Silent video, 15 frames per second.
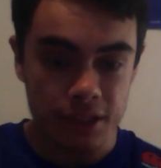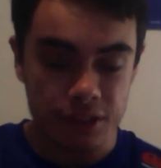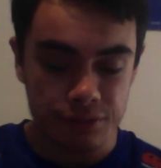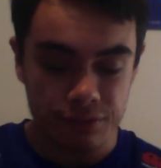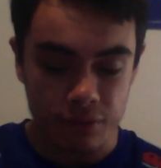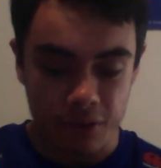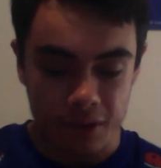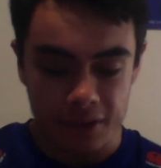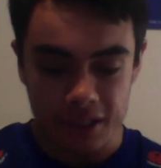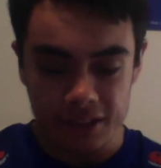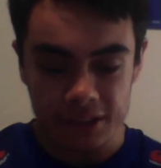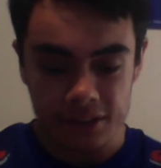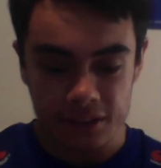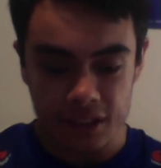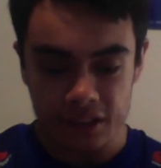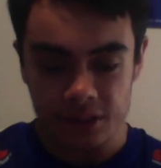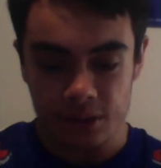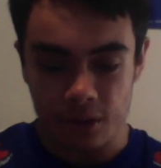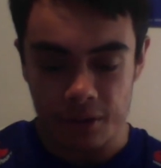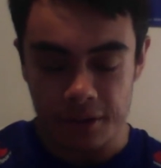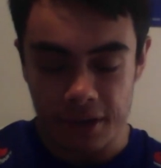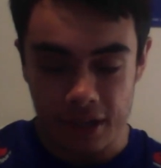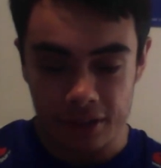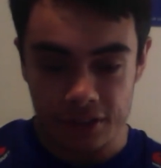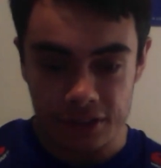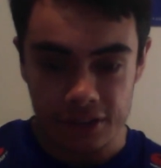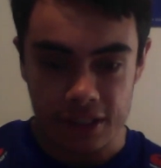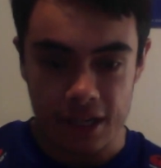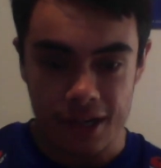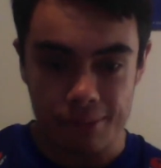That's fine. That's that's totally
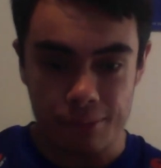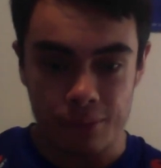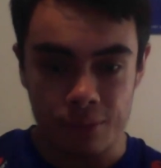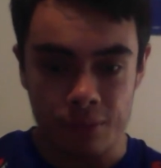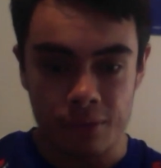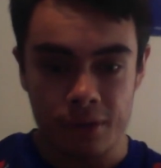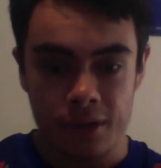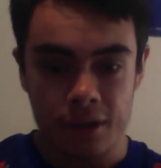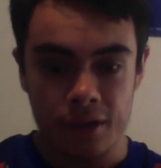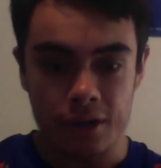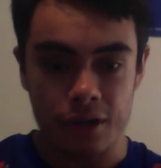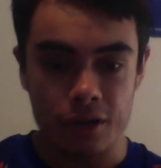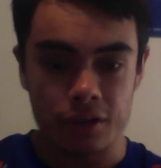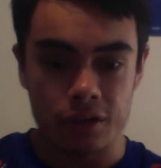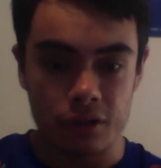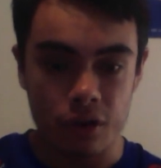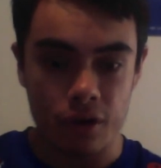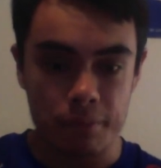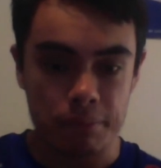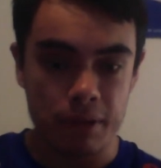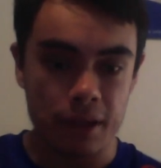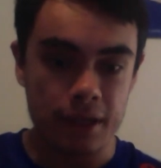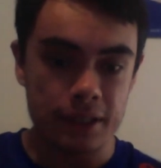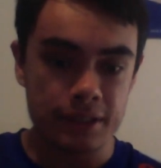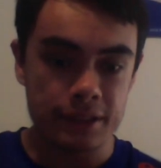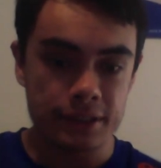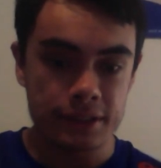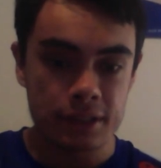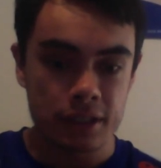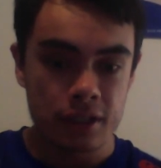understandable. You know, a lot of
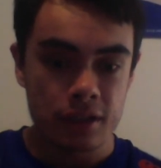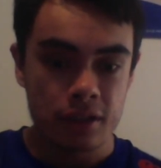players